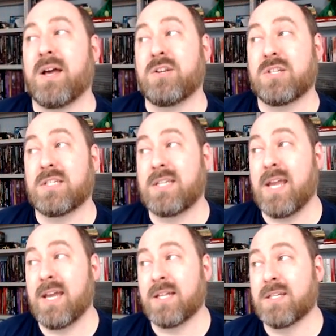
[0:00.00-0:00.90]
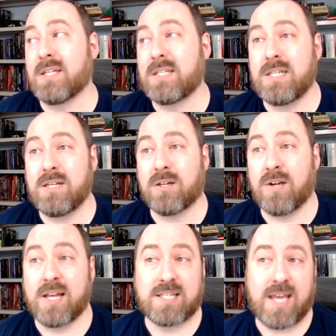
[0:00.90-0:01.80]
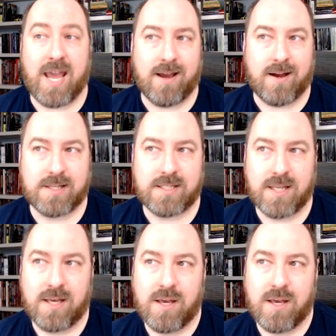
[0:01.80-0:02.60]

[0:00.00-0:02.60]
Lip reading: understand see her as chaos.